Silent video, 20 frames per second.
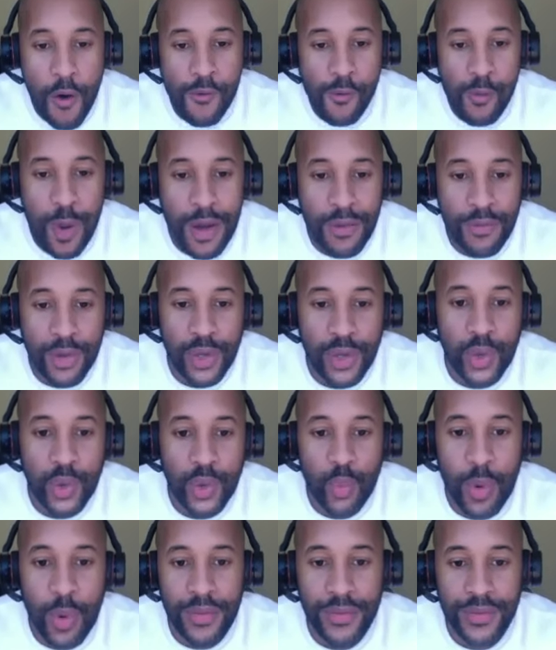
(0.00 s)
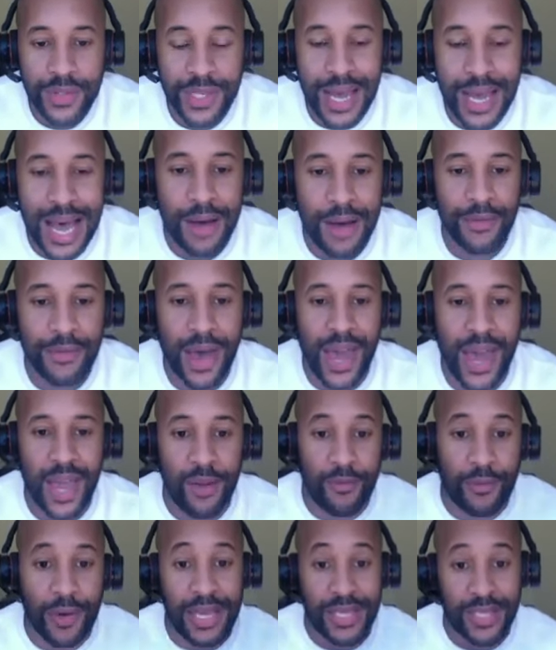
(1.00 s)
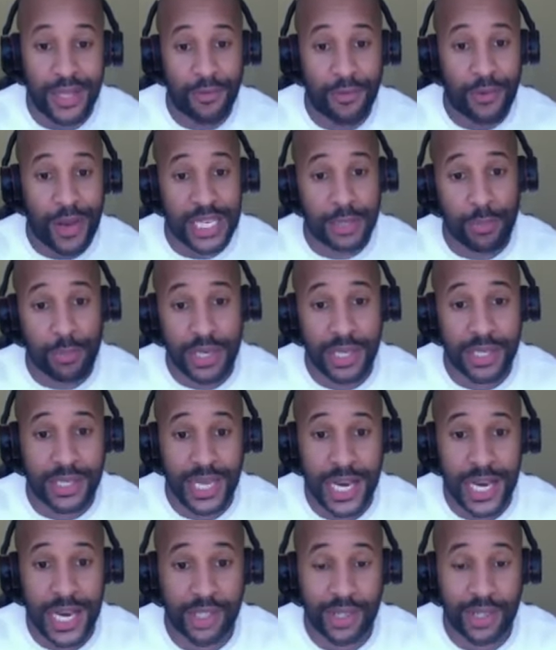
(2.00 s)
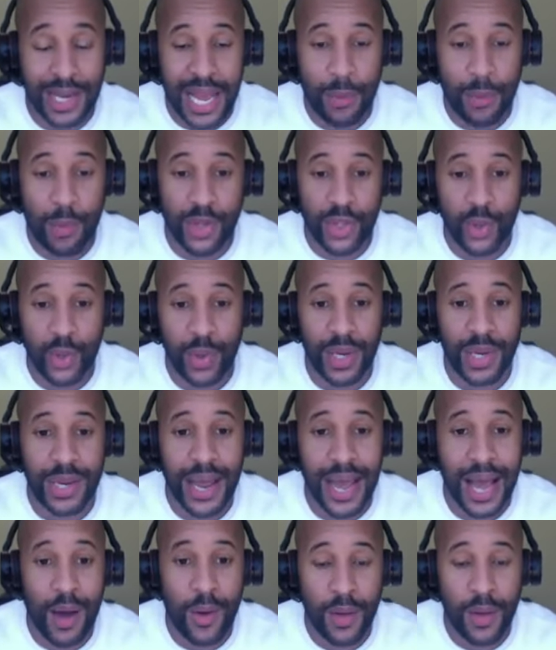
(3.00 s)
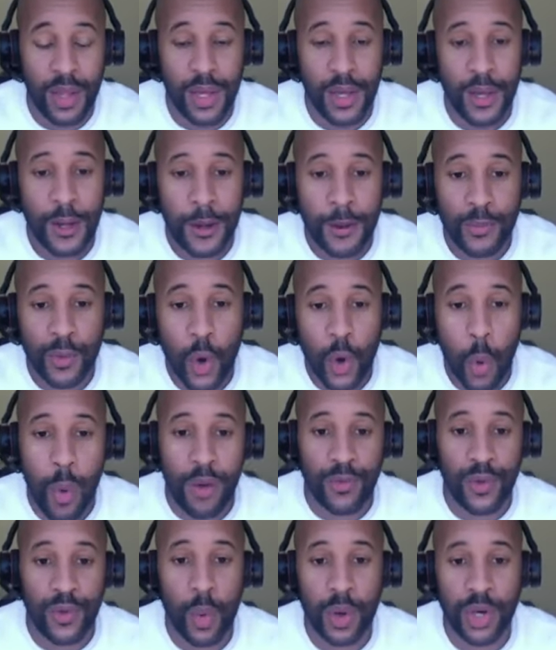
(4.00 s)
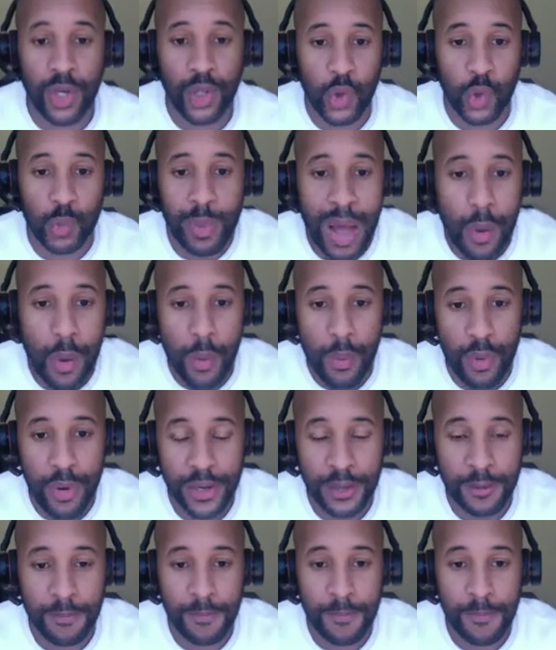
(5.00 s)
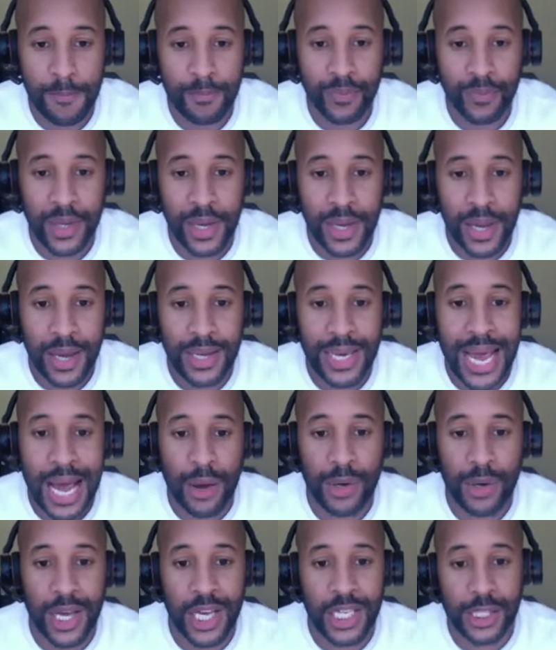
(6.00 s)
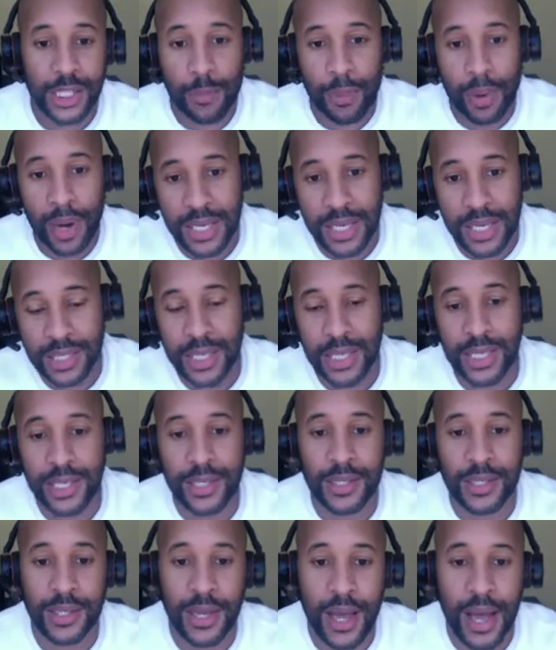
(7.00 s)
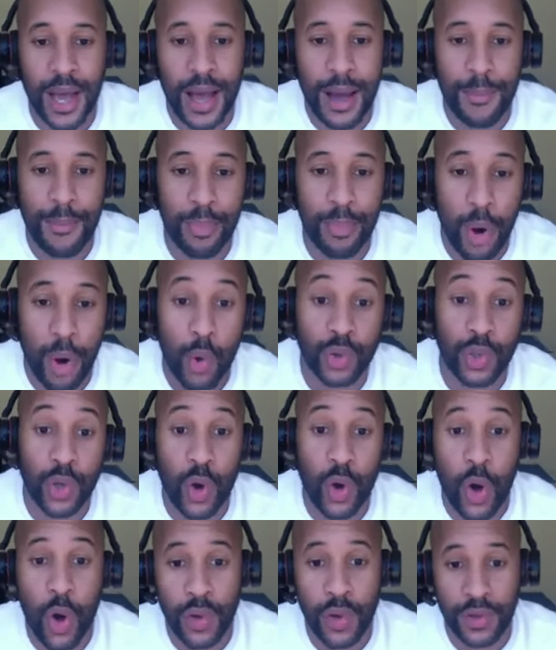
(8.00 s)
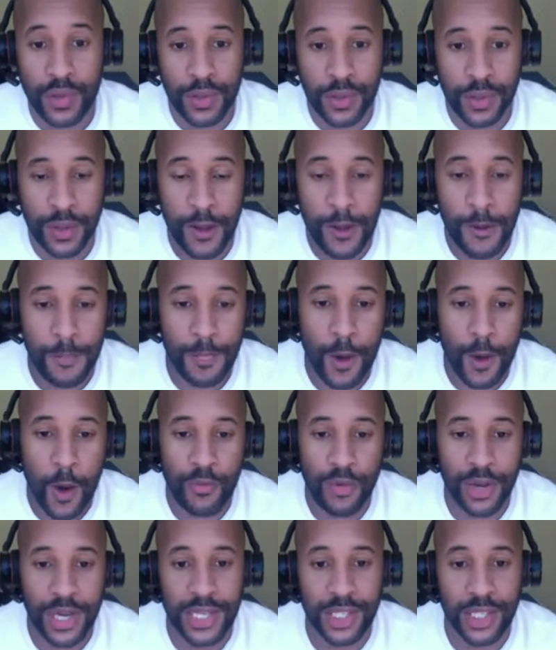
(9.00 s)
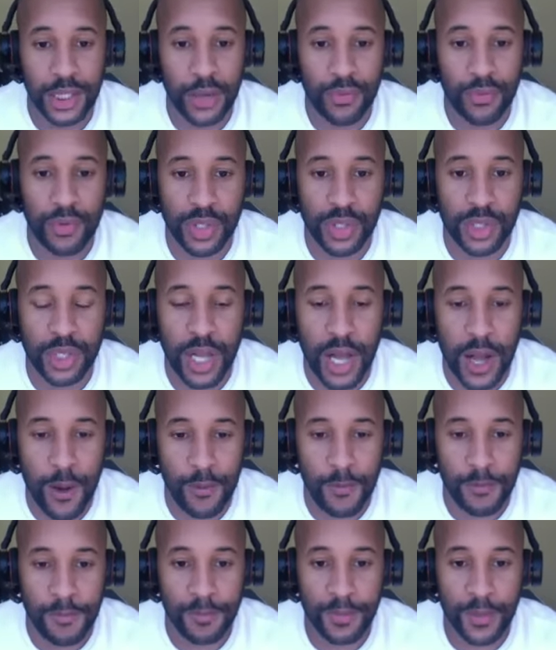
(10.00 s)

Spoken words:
of whether you want to have a face-to-face presentation like we're doing now, or whether you want to use PowerPoint. Now, there's pluses, pros and cons of each different style.